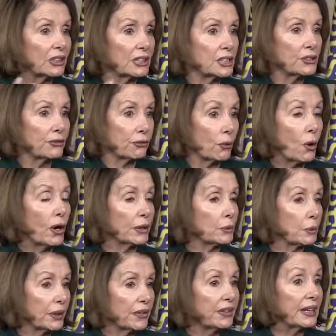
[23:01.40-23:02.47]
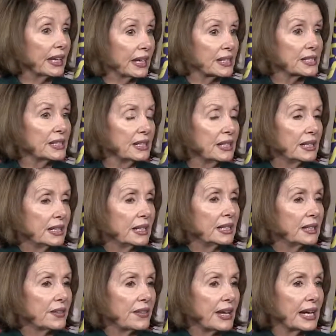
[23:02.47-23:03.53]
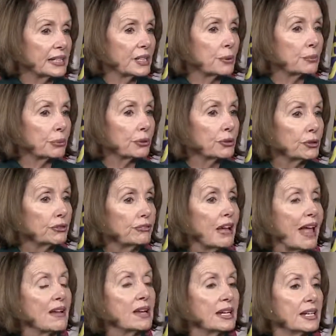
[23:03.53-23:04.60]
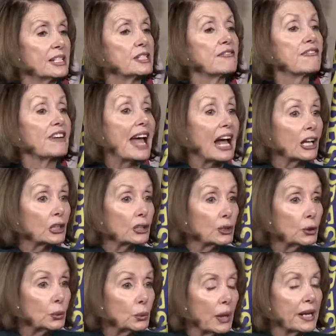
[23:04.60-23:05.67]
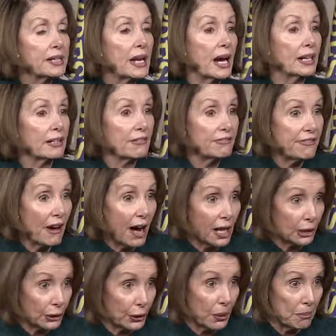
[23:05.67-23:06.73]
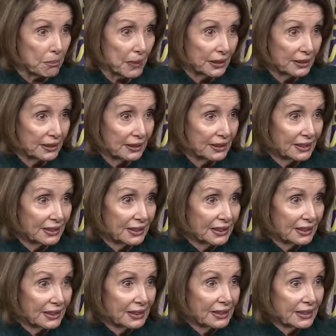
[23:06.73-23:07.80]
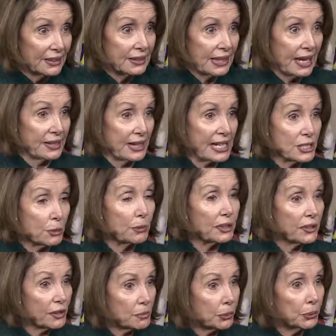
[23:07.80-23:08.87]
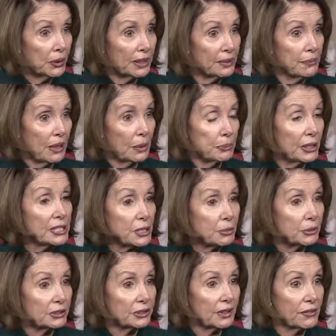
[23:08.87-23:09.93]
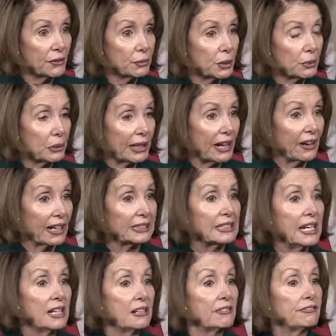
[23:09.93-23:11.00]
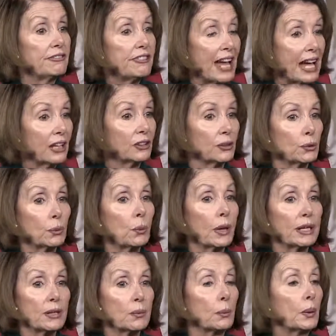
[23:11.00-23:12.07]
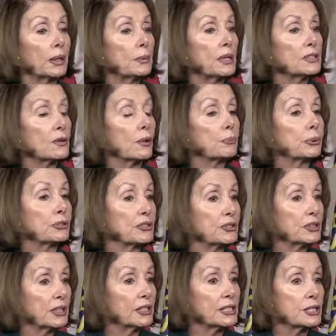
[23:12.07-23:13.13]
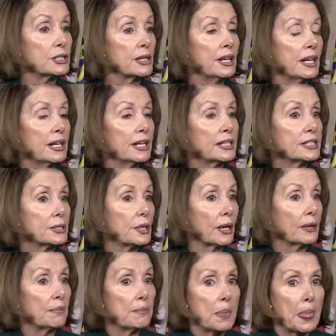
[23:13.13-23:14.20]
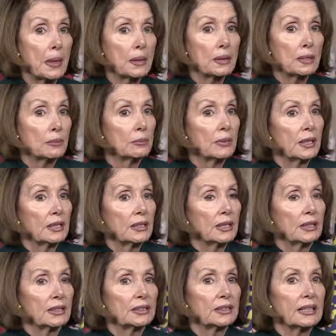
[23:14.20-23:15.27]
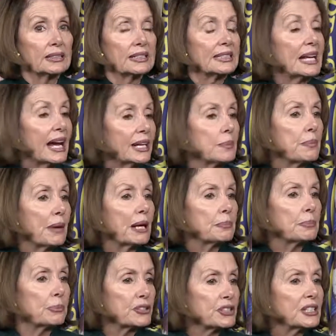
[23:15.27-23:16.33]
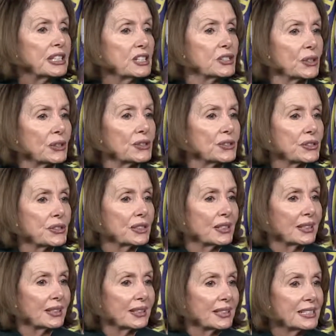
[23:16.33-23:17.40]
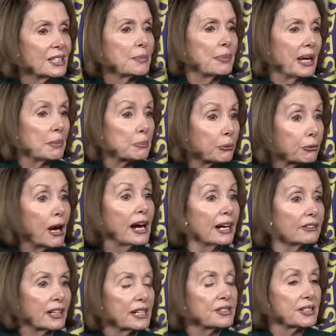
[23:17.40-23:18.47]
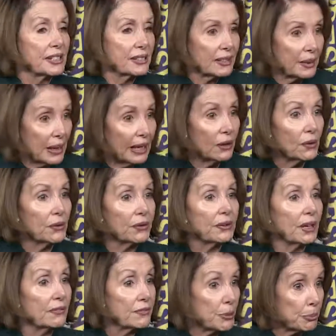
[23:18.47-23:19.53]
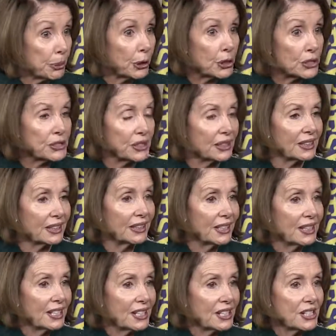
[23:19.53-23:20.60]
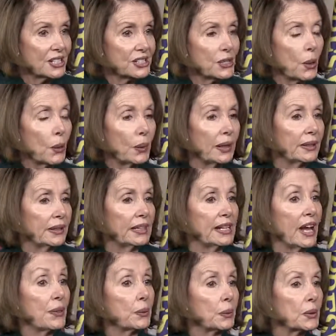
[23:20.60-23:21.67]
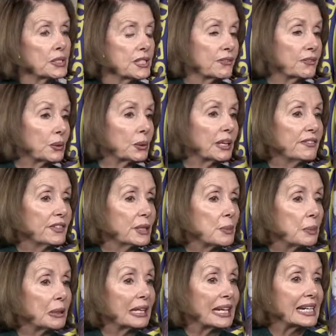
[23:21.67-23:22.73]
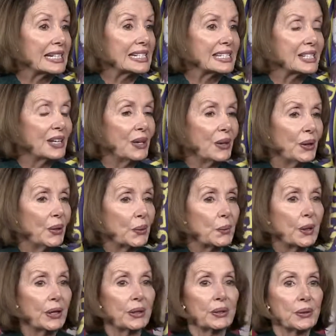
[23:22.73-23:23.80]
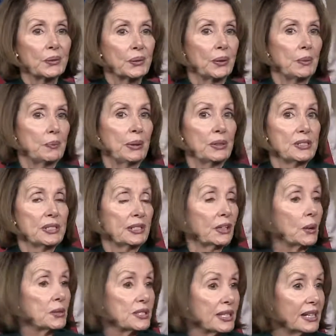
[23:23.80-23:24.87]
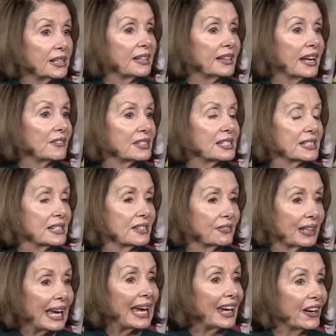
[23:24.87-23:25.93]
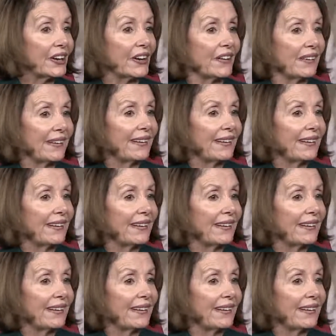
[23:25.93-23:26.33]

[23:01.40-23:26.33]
is fraught with things that improve. It's value, not volume. That's one of the important principles of the Affordable Care Act. Value. What is a procedure? It's not about procedures. It's about progress in the health of the person. So, in other words, if you live in a place where a person goes in and they receive care,